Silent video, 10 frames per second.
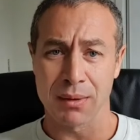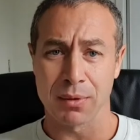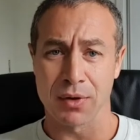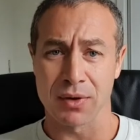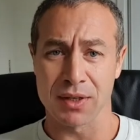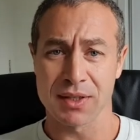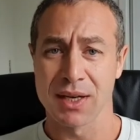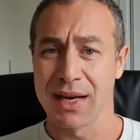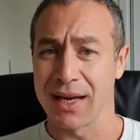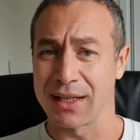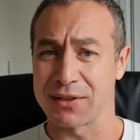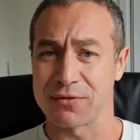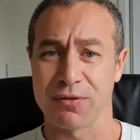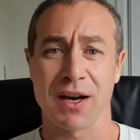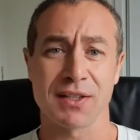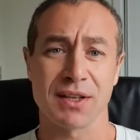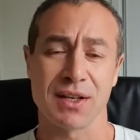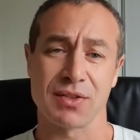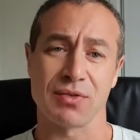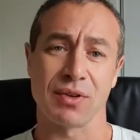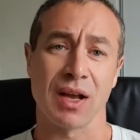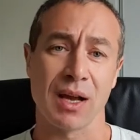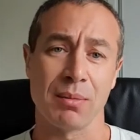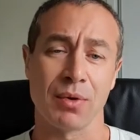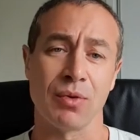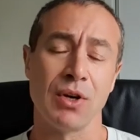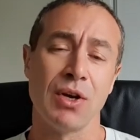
about this. It's fast, it's reliable.